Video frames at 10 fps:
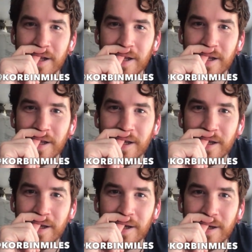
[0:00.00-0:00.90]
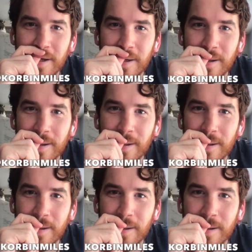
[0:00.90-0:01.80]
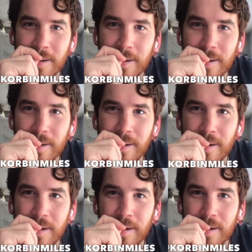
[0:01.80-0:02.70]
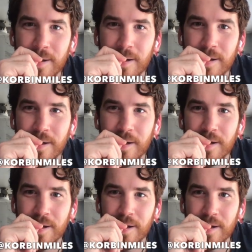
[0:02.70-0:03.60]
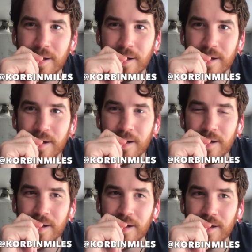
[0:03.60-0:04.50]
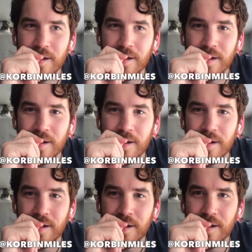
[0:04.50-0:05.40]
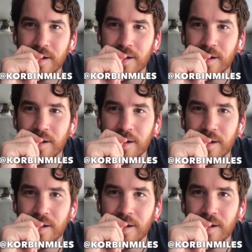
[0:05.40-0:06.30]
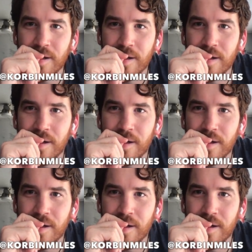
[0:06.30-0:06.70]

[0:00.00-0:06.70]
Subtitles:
The person shown says nothing.